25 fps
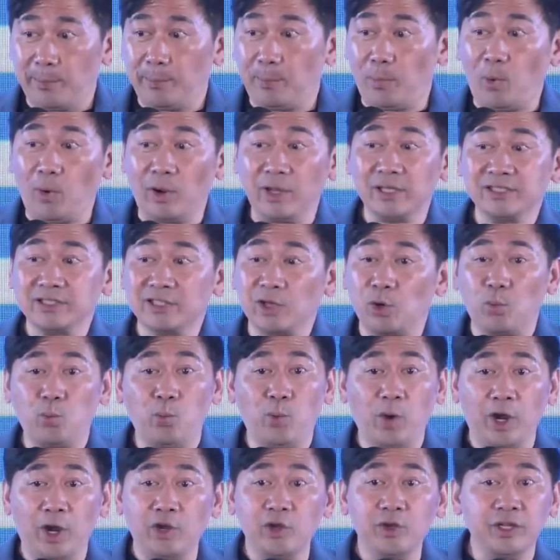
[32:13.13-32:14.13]
It points
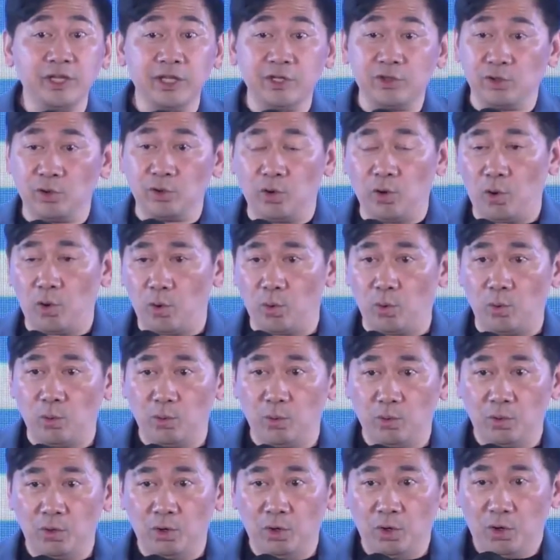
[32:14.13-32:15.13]
out where you need to
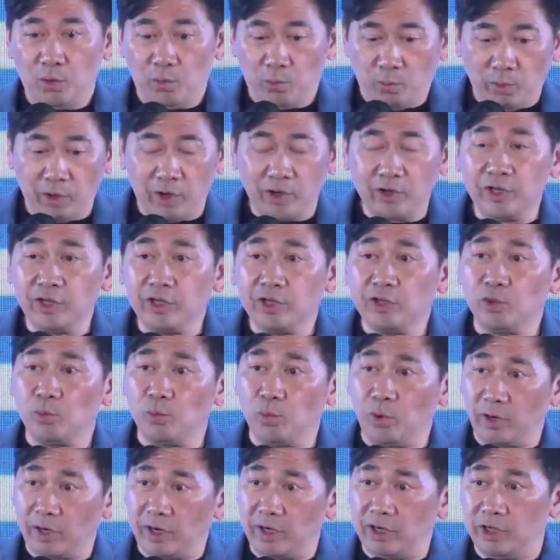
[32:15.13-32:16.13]
go, where you need
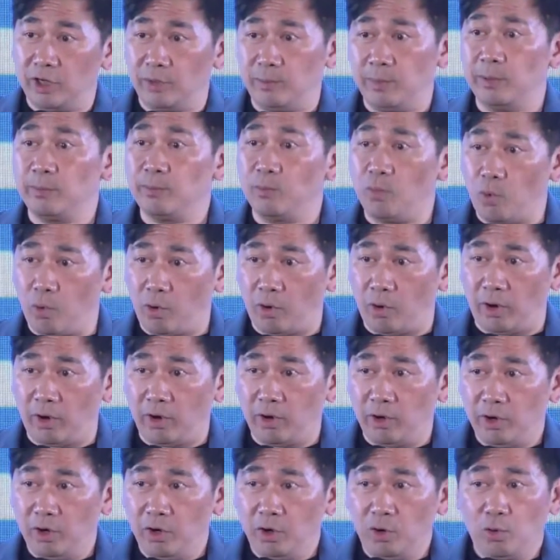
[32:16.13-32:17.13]
to work a little bit
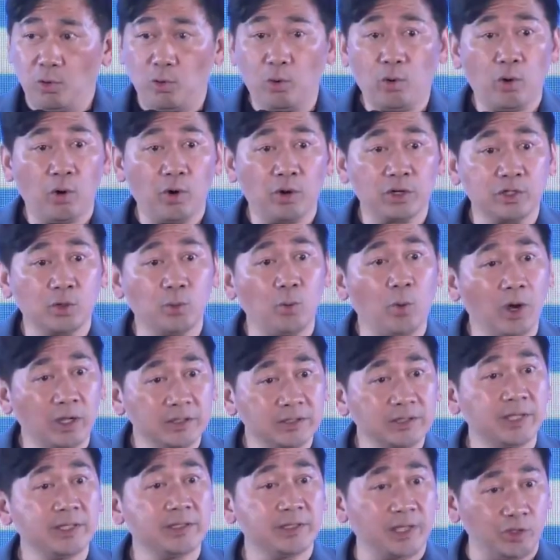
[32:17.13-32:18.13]
more, or the
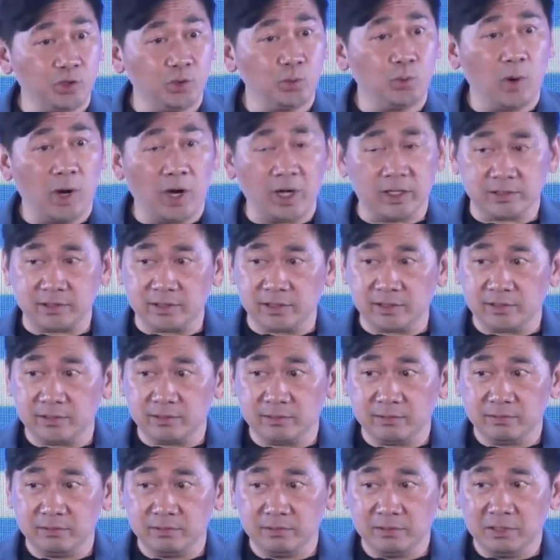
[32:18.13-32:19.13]
one thing that you want.
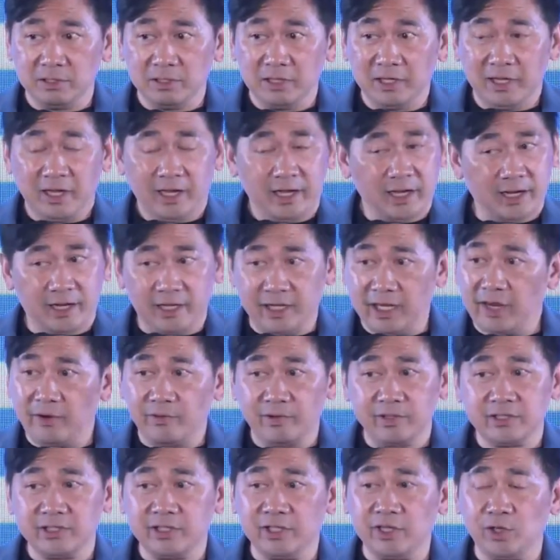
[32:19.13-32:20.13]
And I
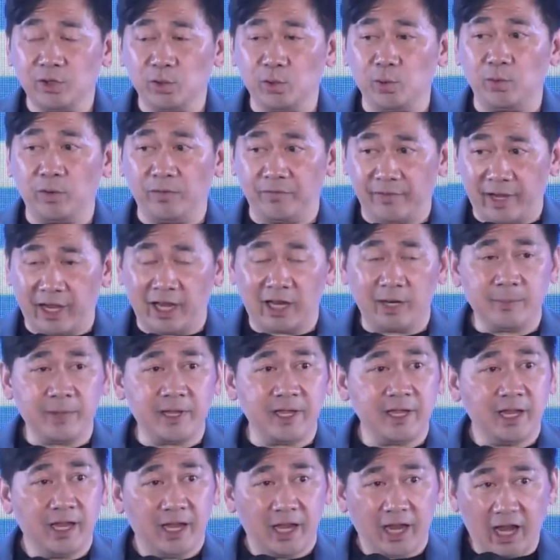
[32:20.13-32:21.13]
guarantee you, with
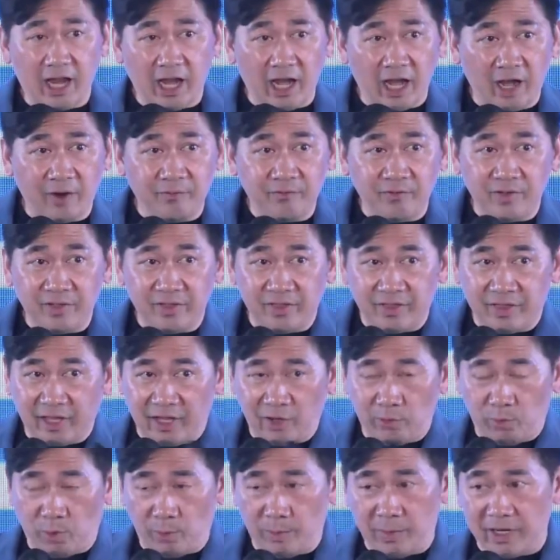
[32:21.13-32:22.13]
Atomy,
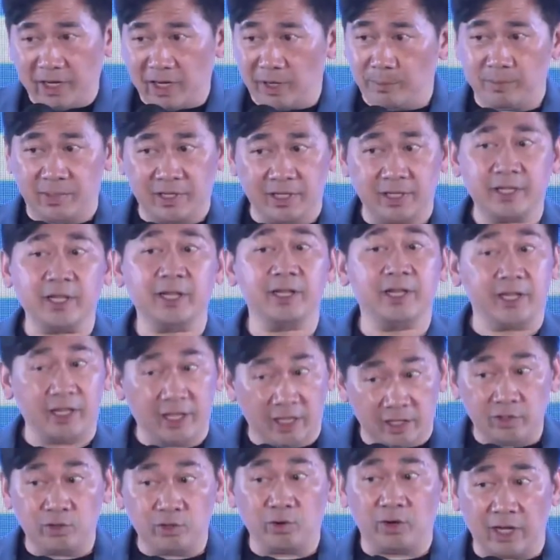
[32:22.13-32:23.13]
everything will be completed
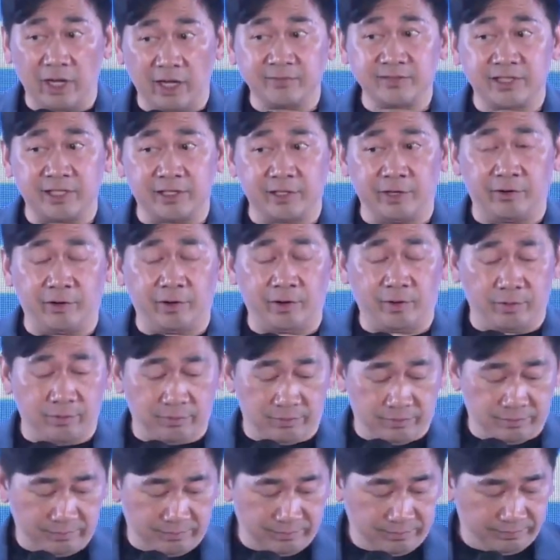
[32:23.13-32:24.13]
in your life
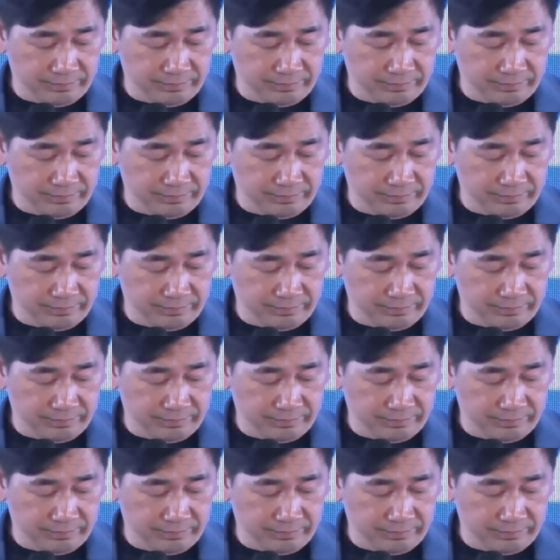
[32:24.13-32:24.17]
scenario.